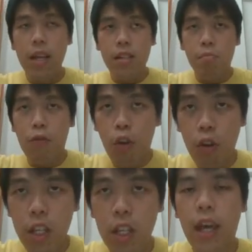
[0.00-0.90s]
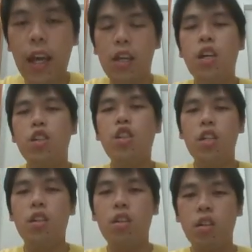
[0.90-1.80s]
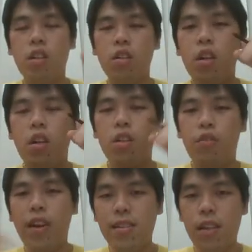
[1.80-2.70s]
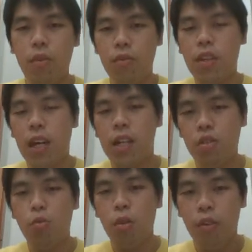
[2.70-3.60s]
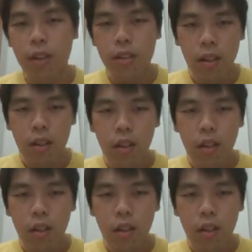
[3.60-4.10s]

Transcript: before he engage in the wrestling with the other sumo wrestler.